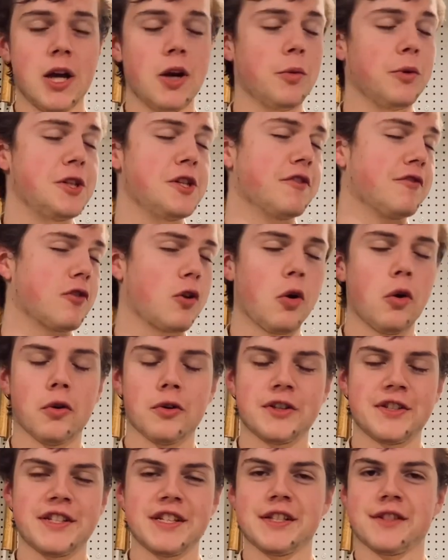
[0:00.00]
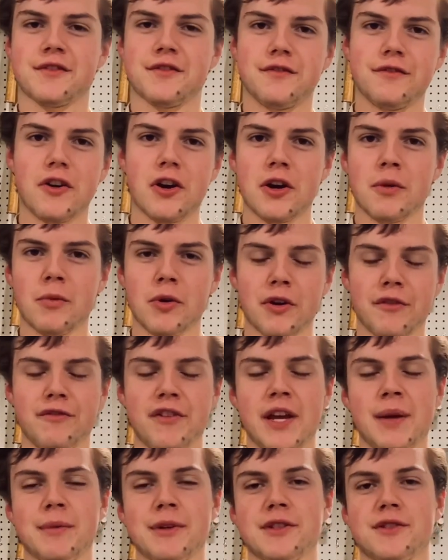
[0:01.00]
which of course is far more
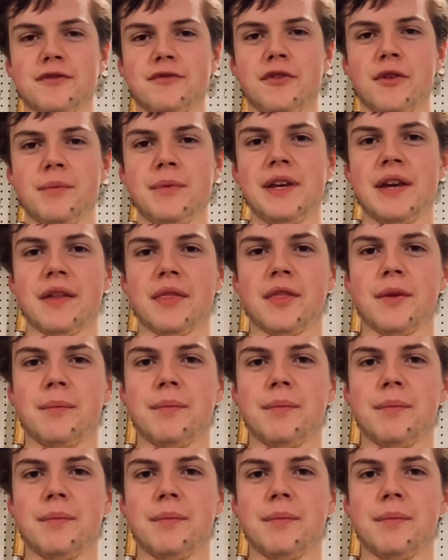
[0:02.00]
famous for being the